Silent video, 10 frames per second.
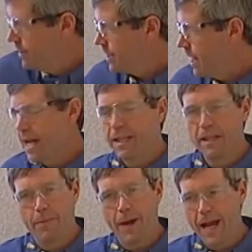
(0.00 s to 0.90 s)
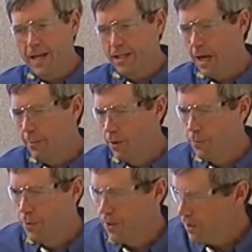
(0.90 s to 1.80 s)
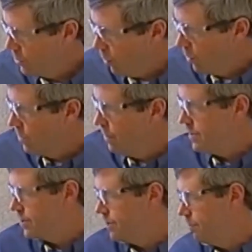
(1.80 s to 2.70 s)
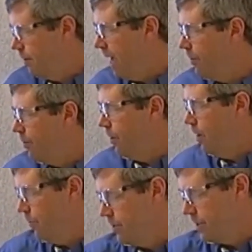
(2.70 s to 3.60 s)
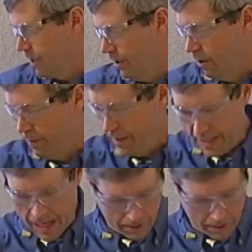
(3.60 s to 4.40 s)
like in the past, I'm going to put 1/4-inch plywood on with just a little bit of yellow